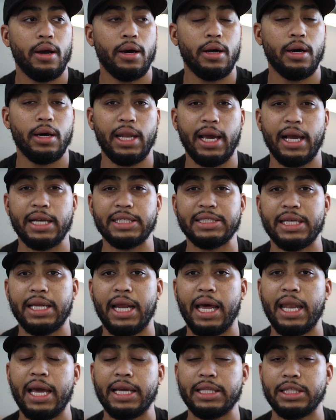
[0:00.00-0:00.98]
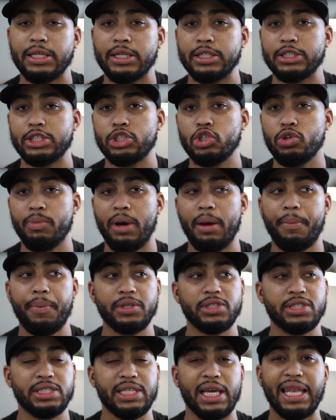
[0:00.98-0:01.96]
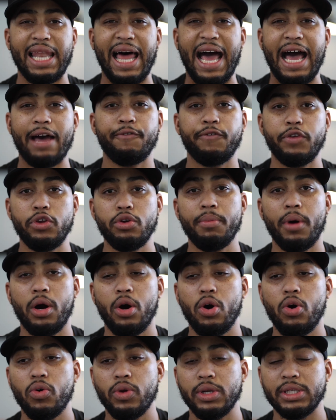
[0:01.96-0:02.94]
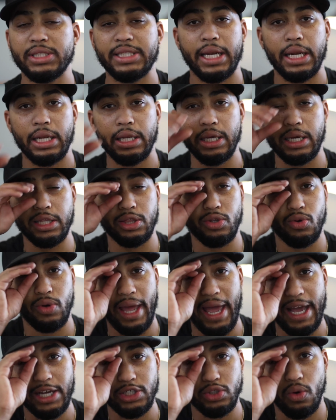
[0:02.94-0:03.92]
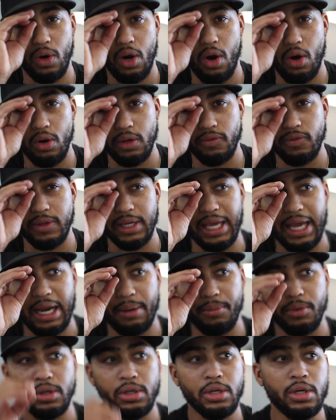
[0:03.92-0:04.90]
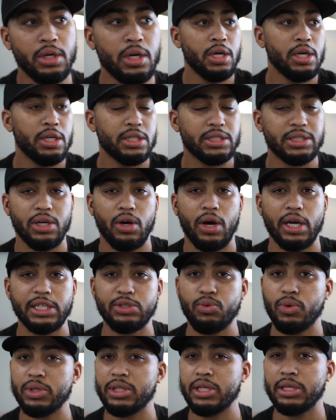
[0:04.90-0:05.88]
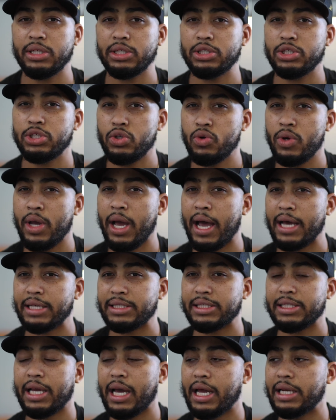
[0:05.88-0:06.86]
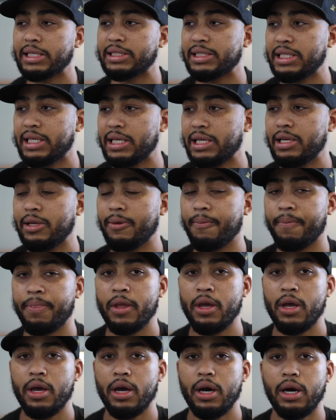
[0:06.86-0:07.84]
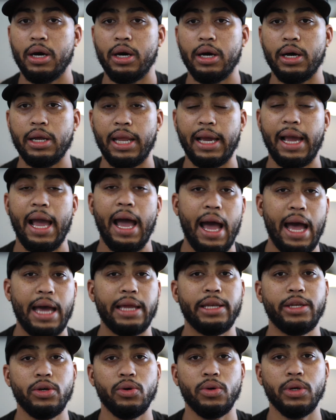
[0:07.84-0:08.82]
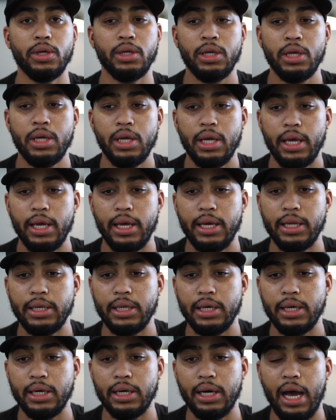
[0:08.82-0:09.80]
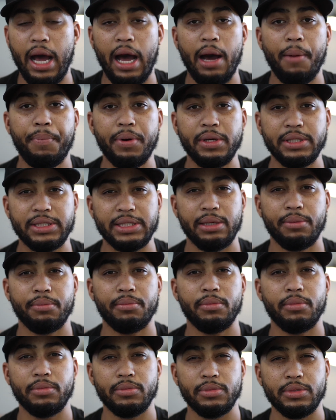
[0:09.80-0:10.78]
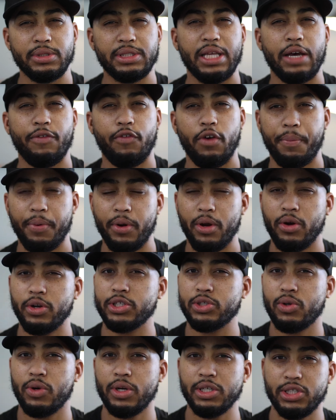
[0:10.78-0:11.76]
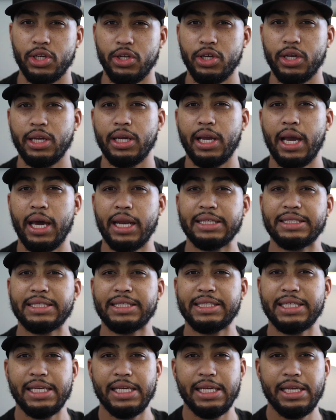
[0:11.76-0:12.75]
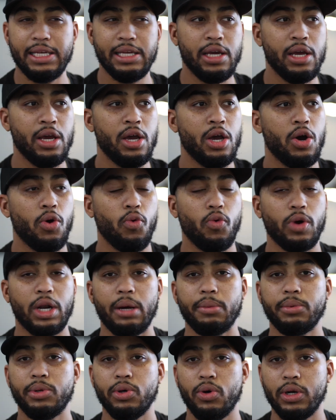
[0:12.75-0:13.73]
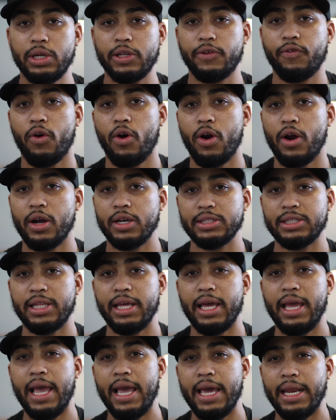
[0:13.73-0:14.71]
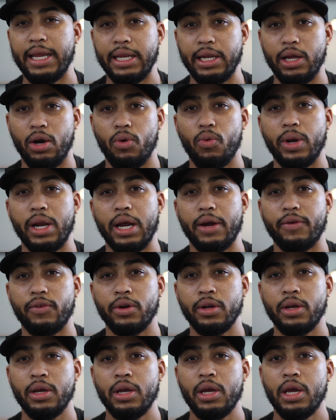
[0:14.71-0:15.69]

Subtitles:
Like I said, I like to shoot my pictures in live view mode instead of looking through the actual hole of the camera. So I just want you guys to kind of see like how I do it. And I'll put some stuff up here on the screen so you can kind of see what I'm doing as far as the edit or whatever,